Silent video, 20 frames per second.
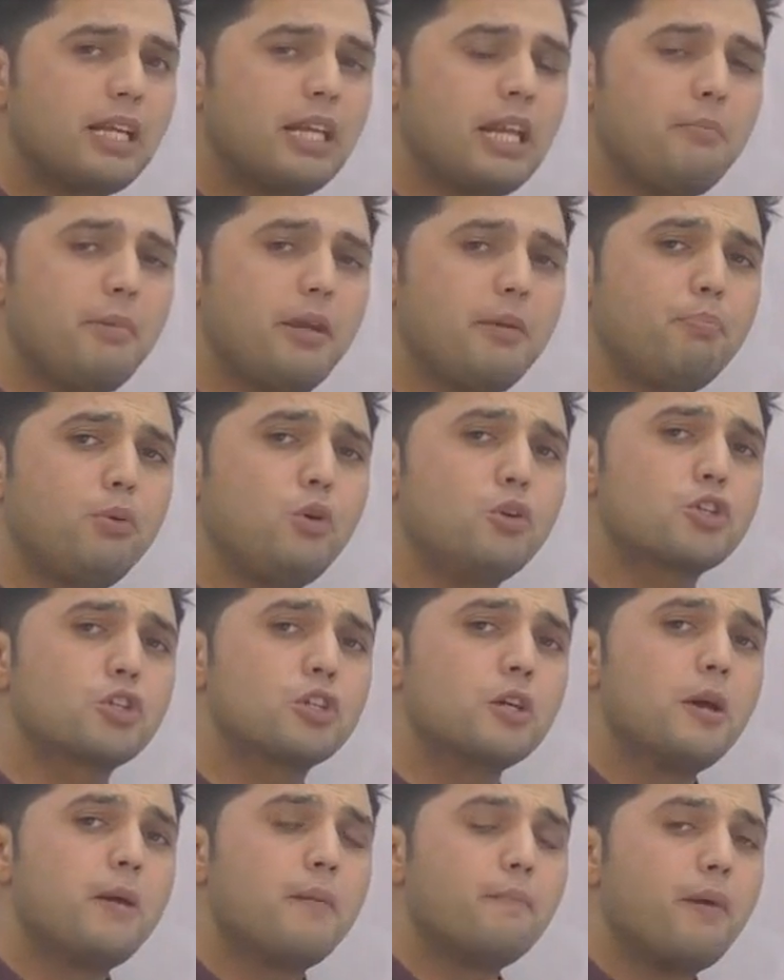Let me
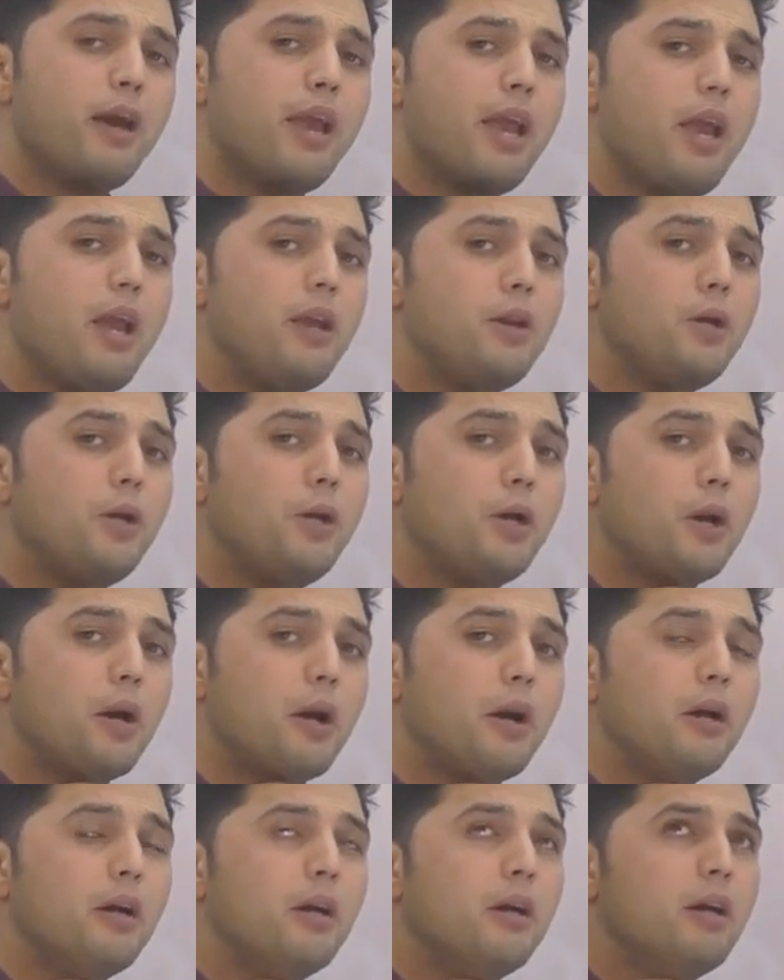put my hand
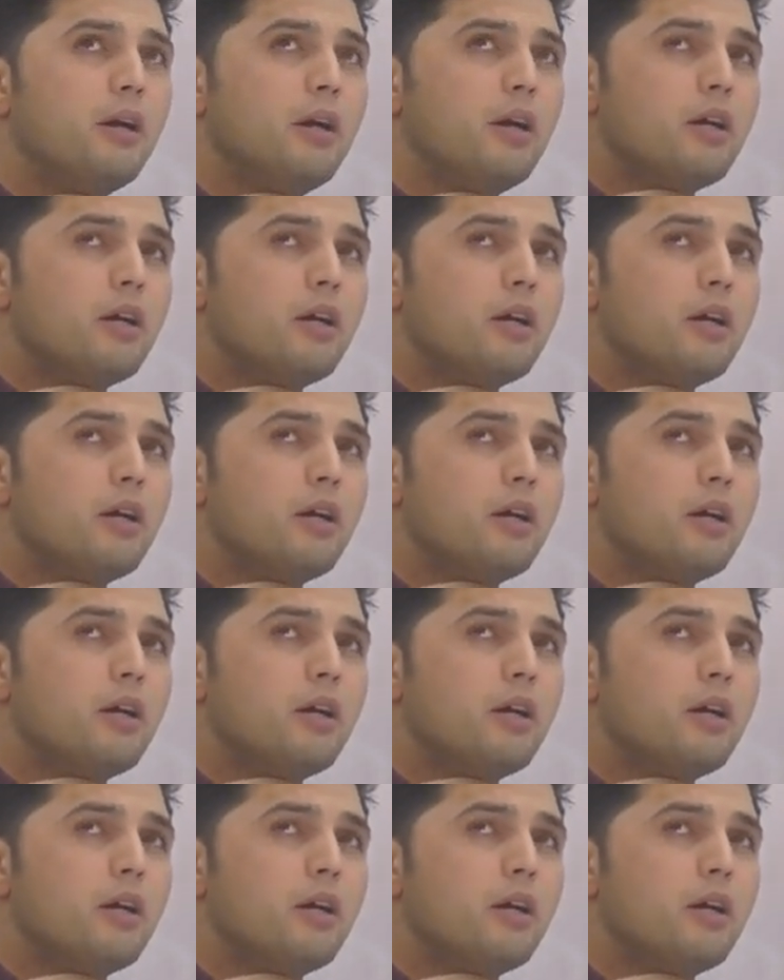here.